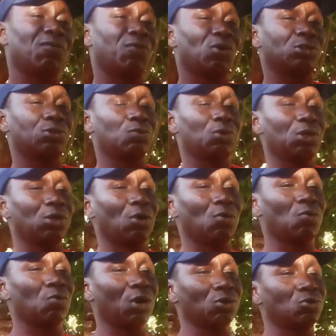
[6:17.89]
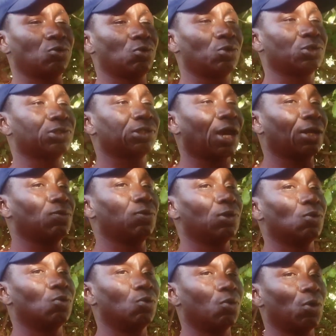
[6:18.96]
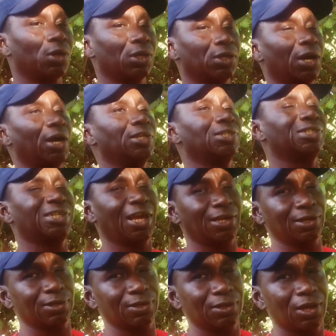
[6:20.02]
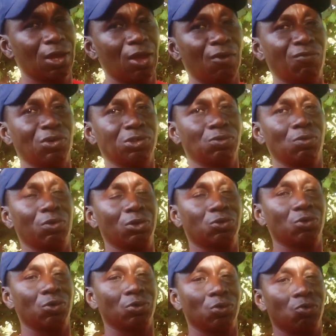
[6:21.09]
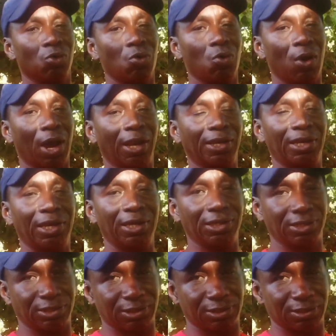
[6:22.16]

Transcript: First, we don't want to start with growing and selling. First, we want to grow and eat.